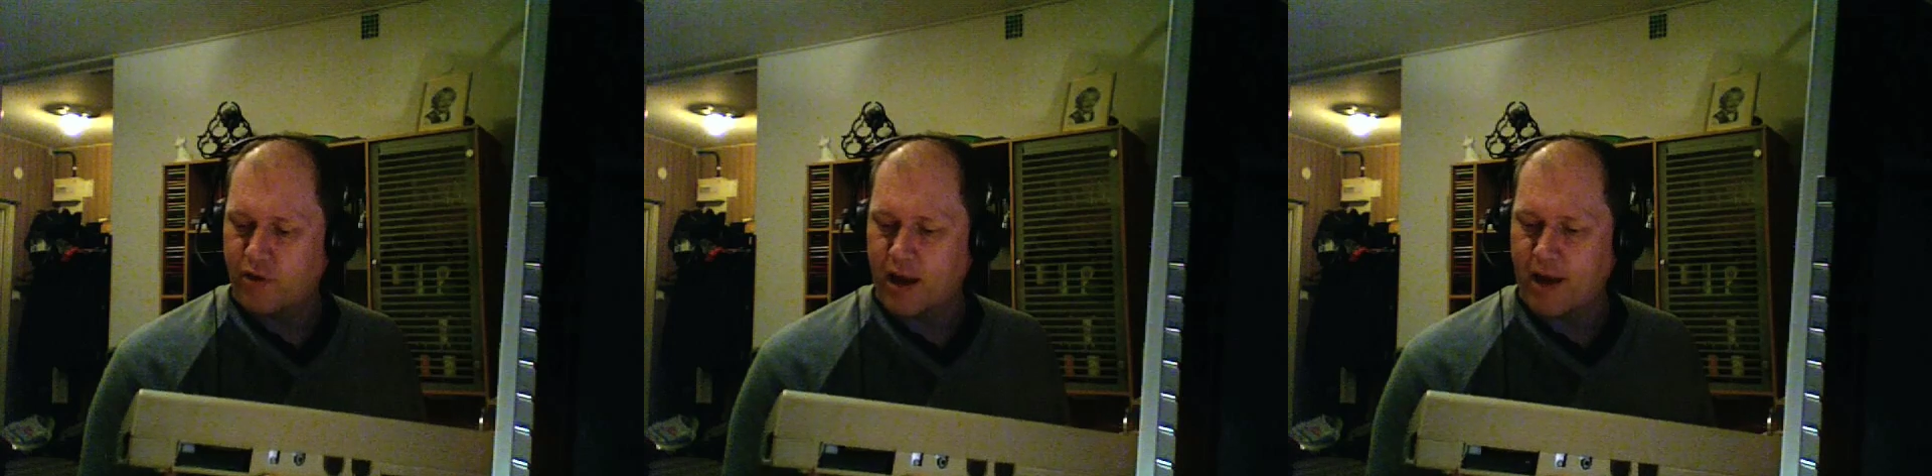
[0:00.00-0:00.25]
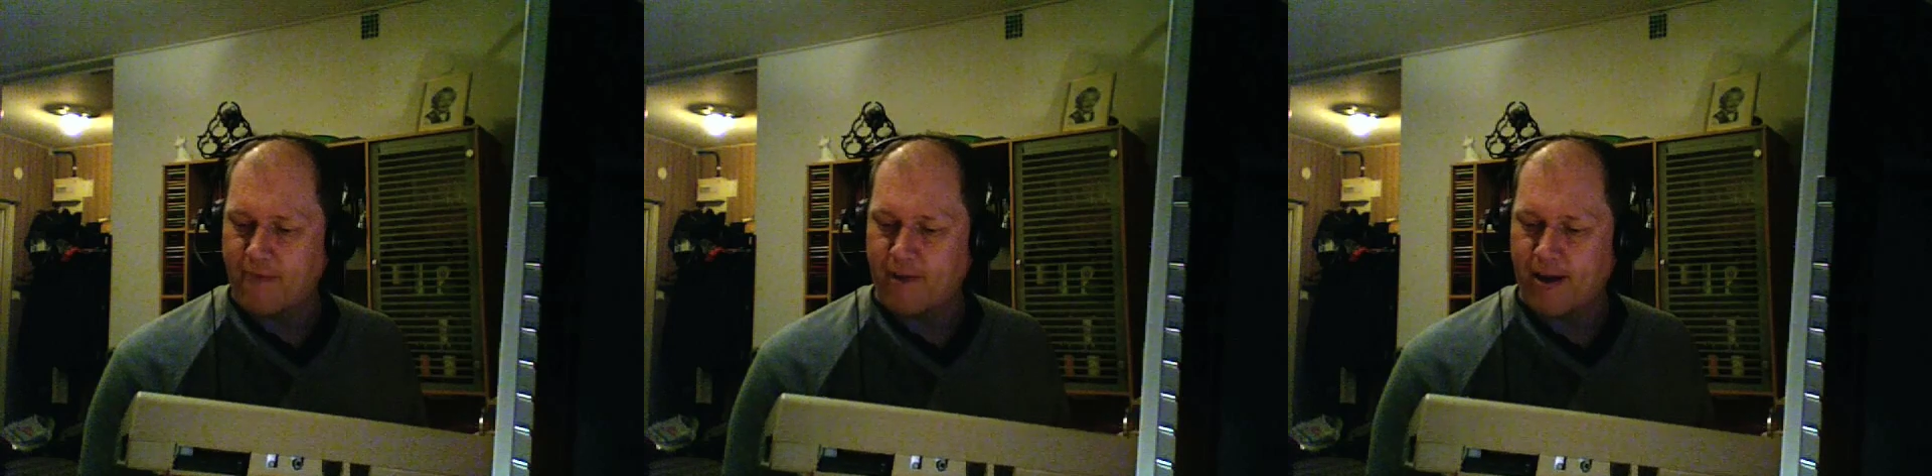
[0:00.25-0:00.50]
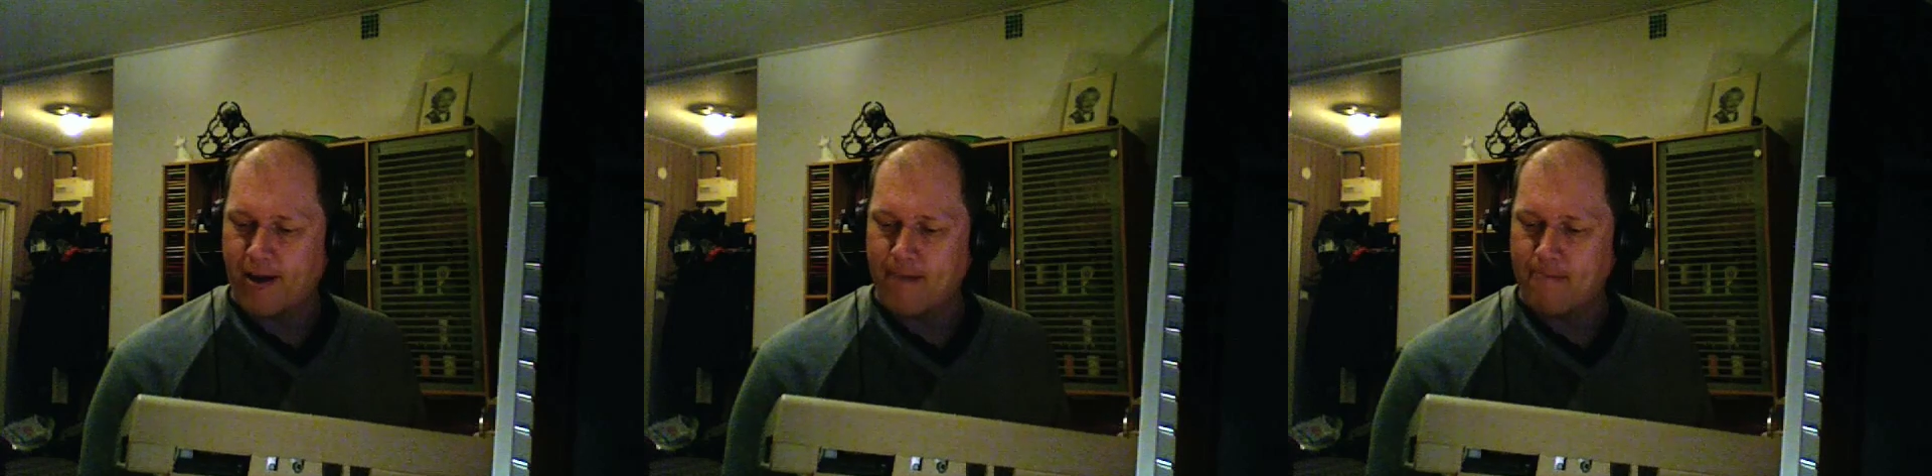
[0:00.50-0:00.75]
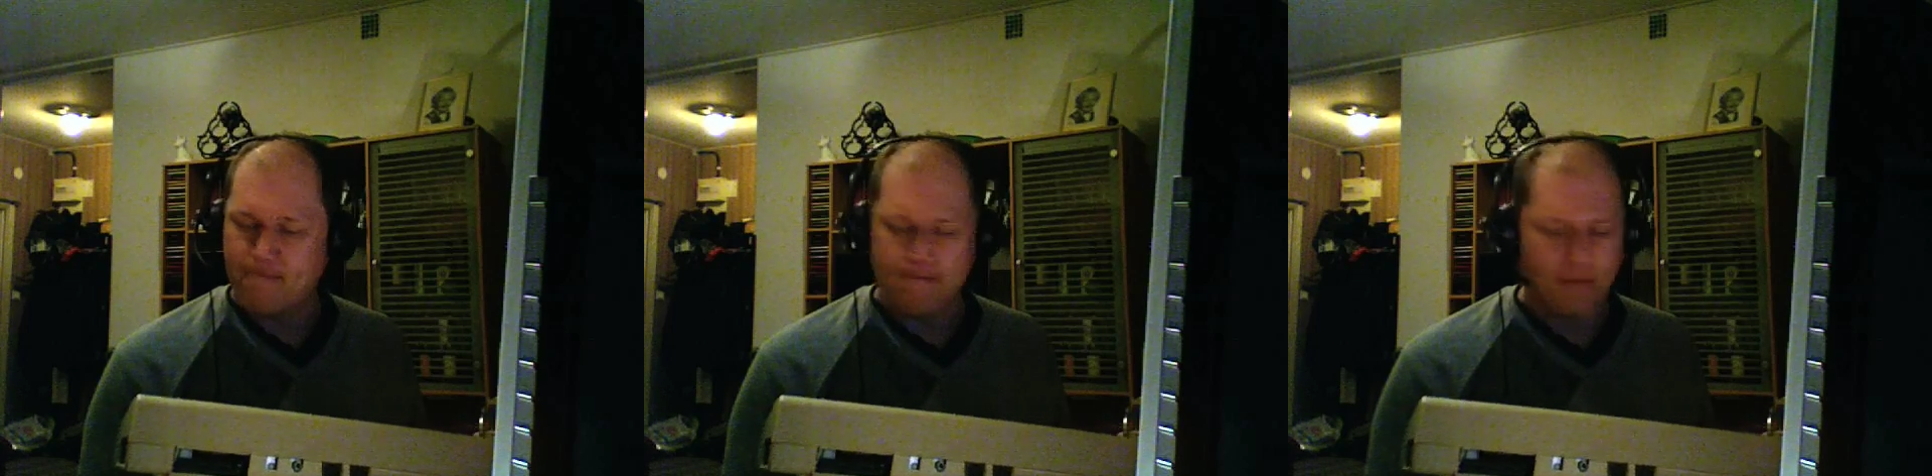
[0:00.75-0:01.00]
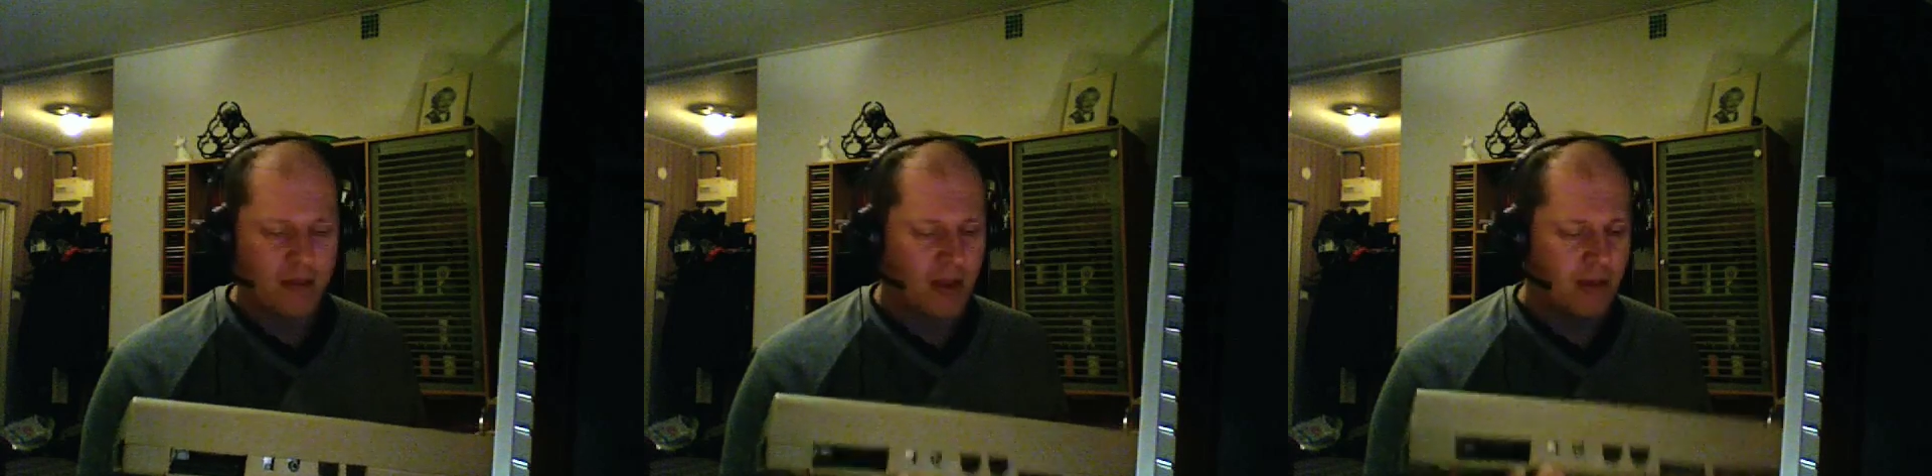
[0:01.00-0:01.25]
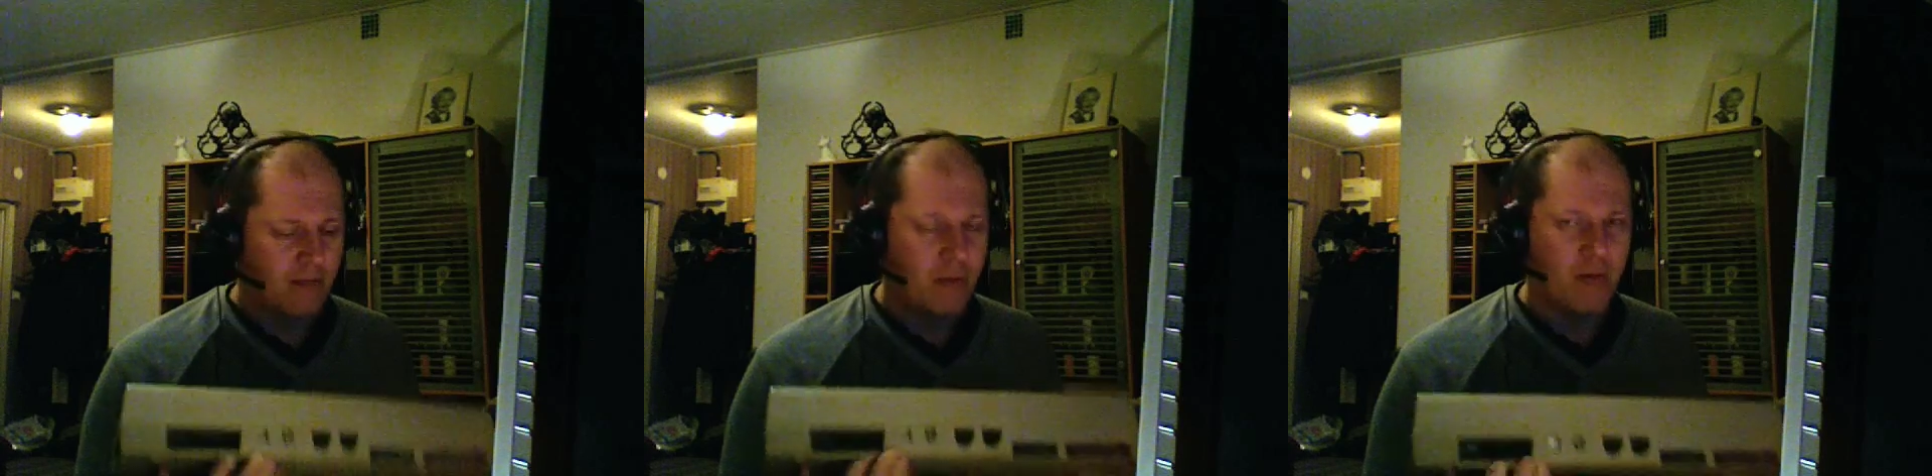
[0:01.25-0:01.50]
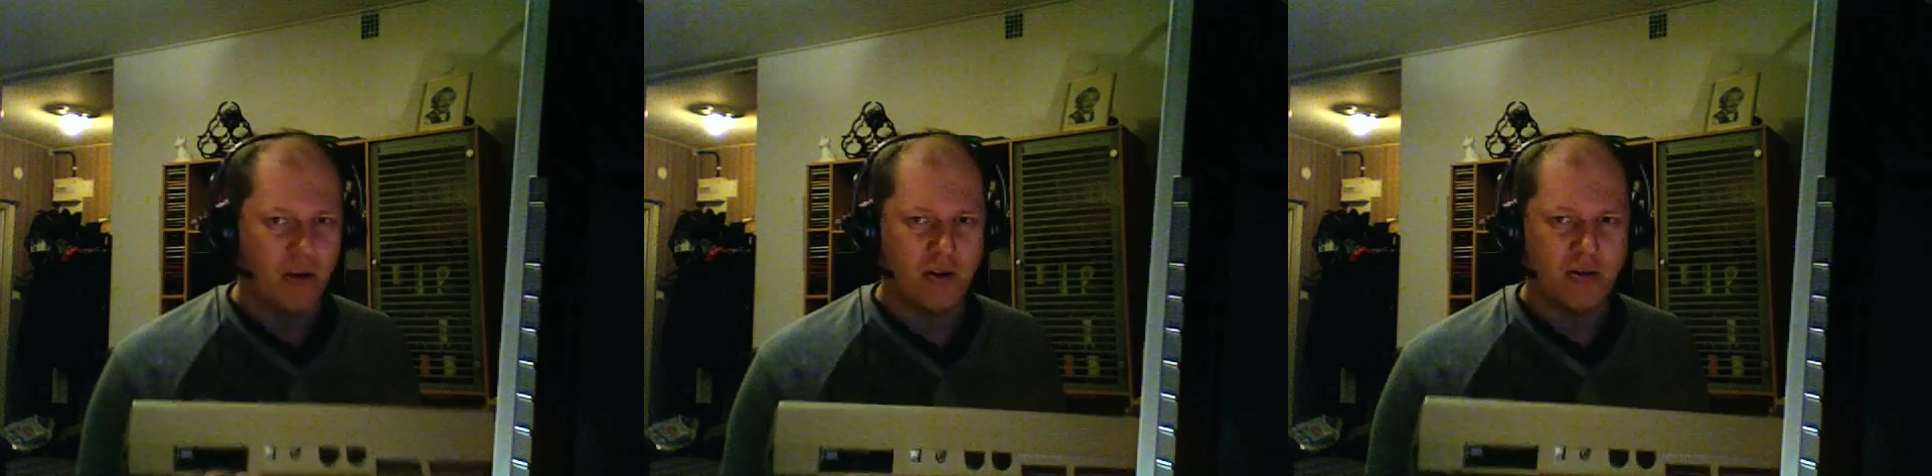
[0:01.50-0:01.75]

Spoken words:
lifetime. People